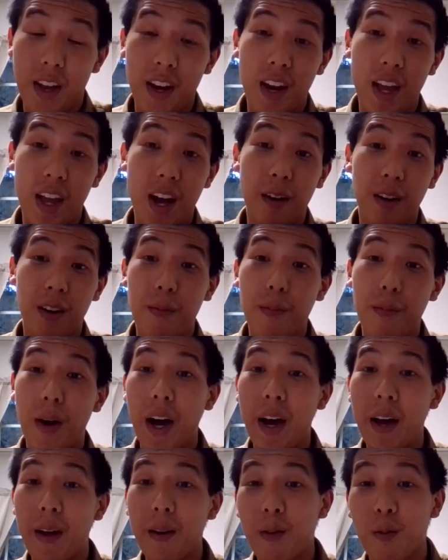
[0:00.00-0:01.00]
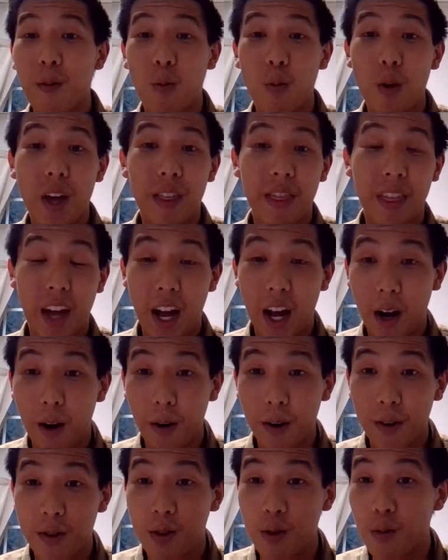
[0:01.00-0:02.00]
Now, combined with
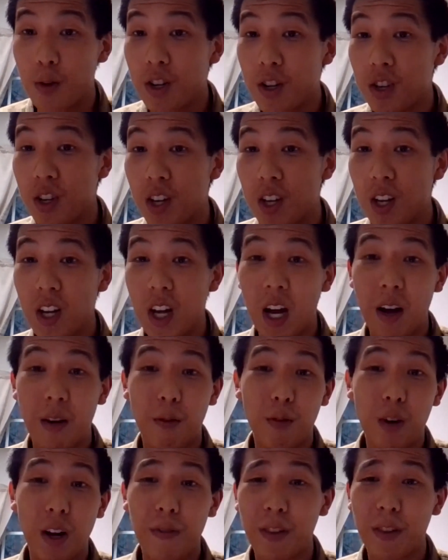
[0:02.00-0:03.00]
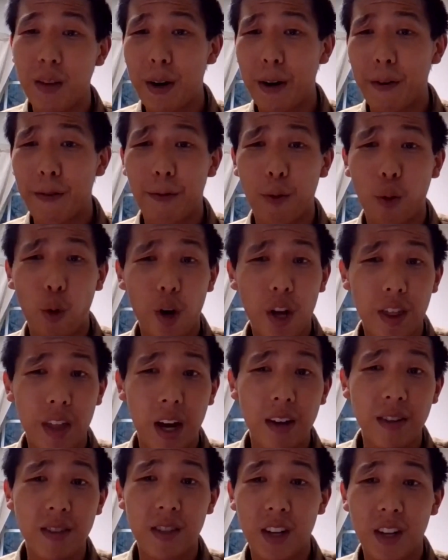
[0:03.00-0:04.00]
our tuition of roughly about
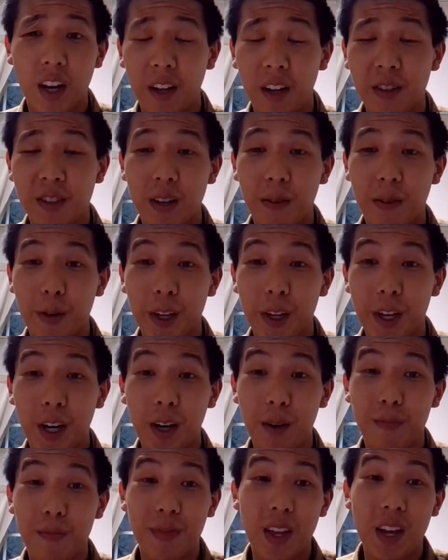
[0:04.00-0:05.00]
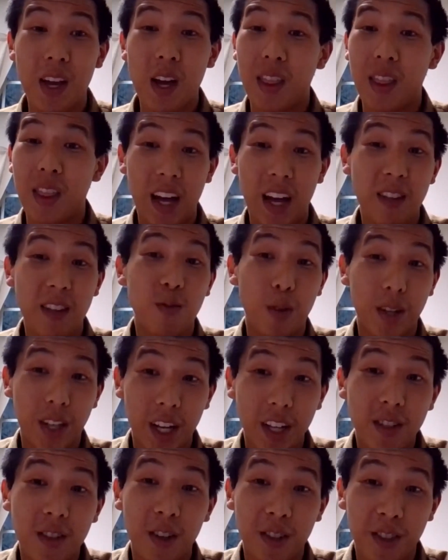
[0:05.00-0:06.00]
$40,000 every year, that's what
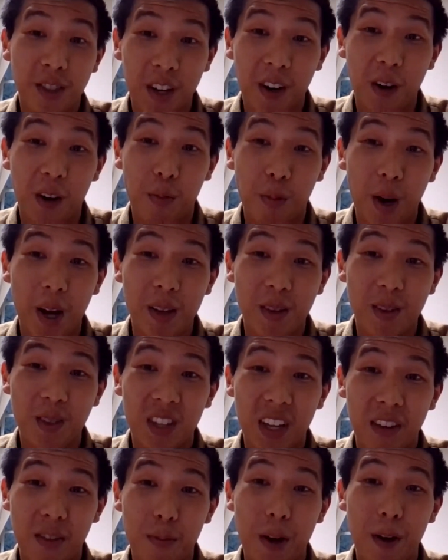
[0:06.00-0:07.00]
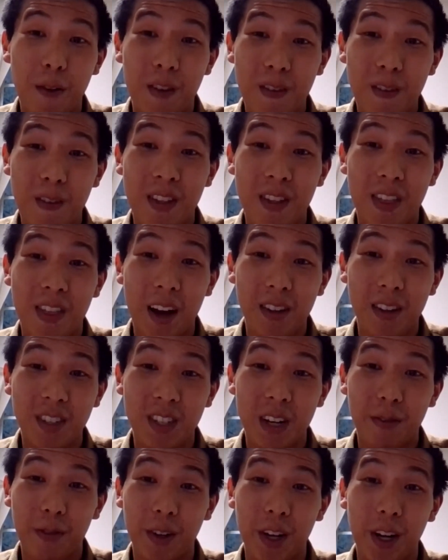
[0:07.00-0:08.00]
gets our sticker price of about
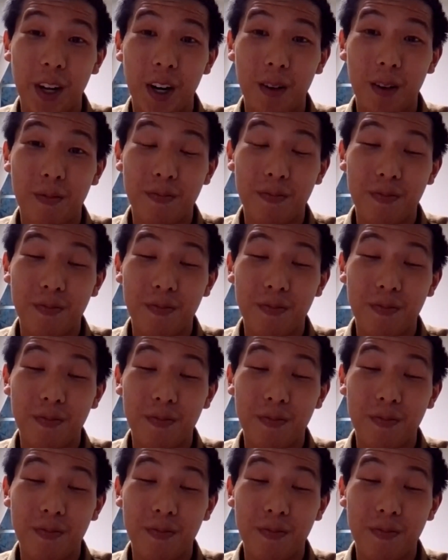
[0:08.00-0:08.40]
$50,000 every year.